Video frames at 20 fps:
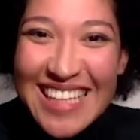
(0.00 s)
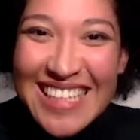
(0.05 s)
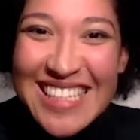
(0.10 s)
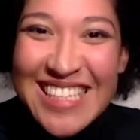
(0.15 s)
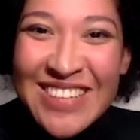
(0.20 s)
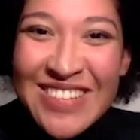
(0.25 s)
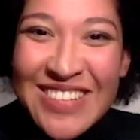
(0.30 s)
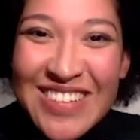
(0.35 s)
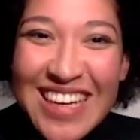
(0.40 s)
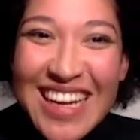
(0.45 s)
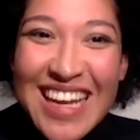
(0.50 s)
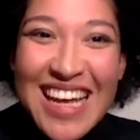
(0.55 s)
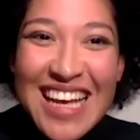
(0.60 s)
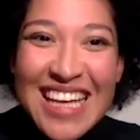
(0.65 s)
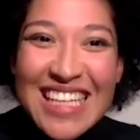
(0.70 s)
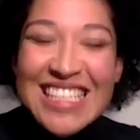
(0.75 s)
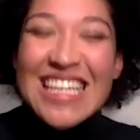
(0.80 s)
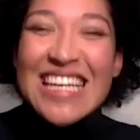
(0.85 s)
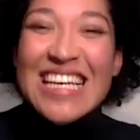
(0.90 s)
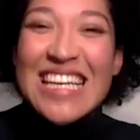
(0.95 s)
to
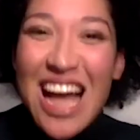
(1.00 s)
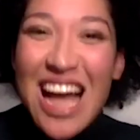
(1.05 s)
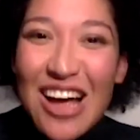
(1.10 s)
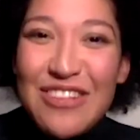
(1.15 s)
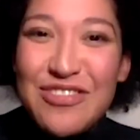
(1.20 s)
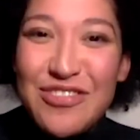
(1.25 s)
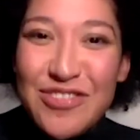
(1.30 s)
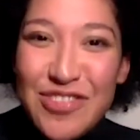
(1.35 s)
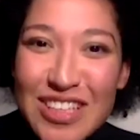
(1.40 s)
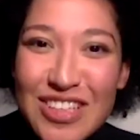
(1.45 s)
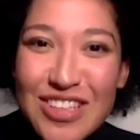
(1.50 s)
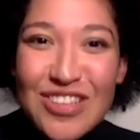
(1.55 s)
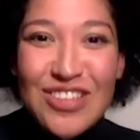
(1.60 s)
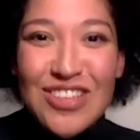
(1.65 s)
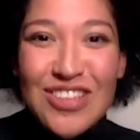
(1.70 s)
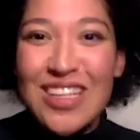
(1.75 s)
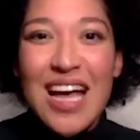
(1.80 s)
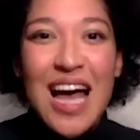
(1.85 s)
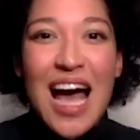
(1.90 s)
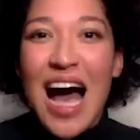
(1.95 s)
to not
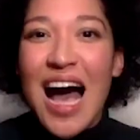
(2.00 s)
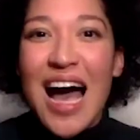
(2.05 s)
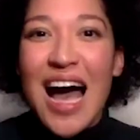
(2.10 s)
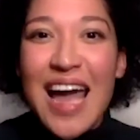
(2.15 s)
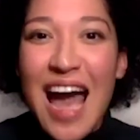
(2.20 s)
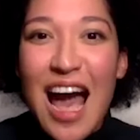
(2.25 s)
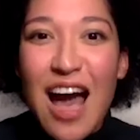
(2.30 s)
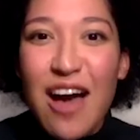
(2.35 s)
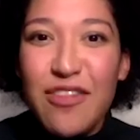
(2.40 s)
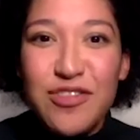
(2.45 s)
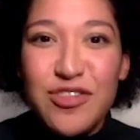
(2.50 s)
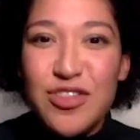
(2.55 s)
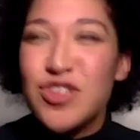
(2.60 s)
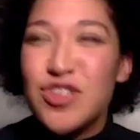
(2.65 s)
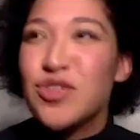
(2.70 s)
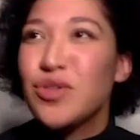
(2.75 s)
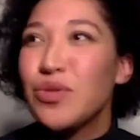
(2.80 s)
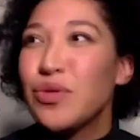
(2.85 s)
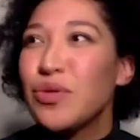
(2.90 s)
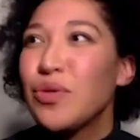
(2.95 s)
feel I have
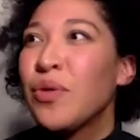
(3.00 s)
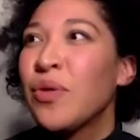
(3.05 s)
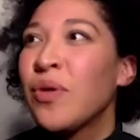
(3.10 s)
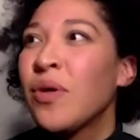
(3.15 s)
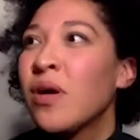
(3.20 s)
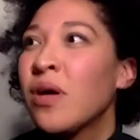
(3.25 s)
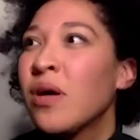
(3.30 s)
to